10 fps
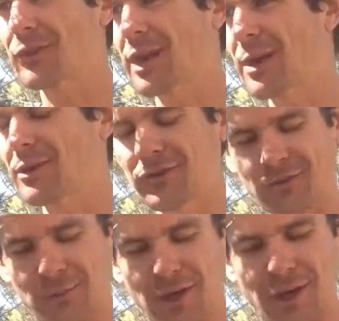that's how it
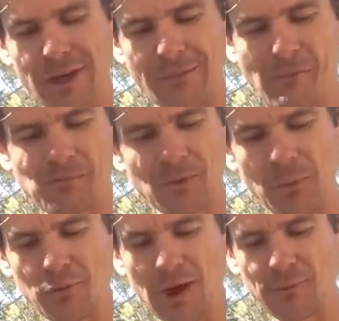is. But
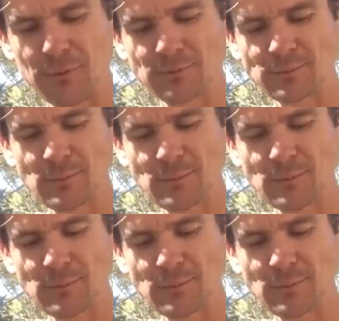I'm grateful.